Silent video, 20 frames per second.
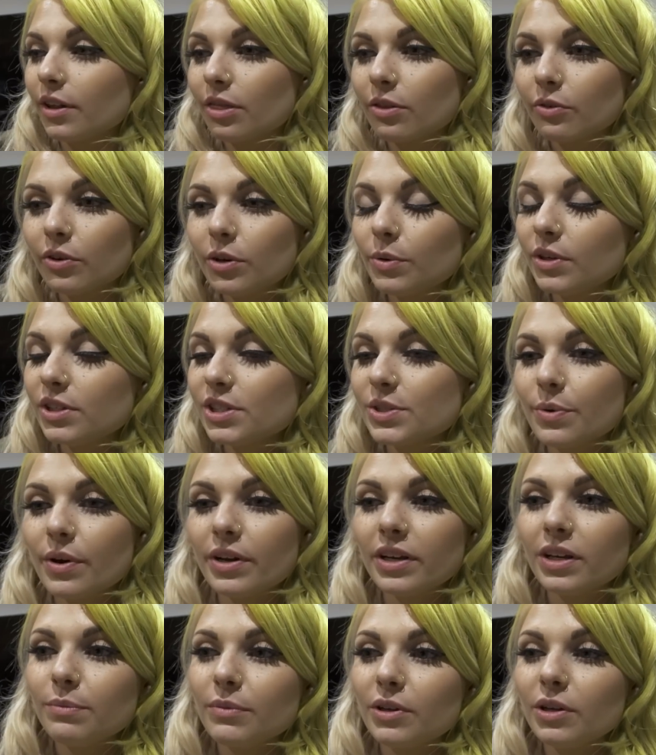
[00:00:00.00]
3
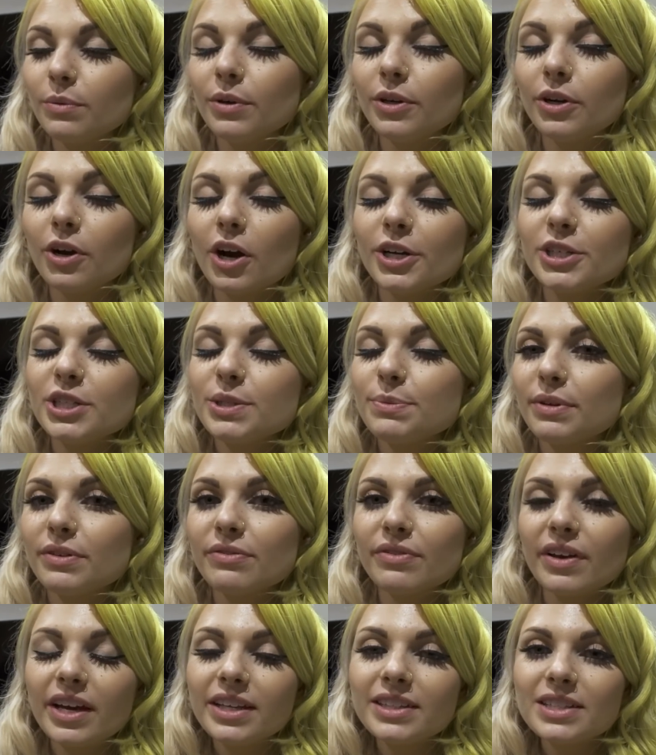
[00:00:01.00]
120mm RGB
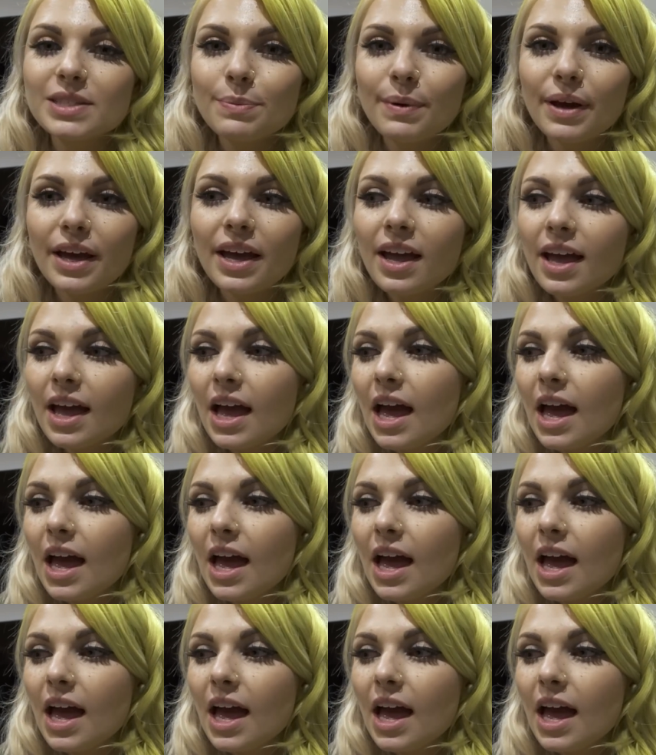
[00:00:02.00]
fans, but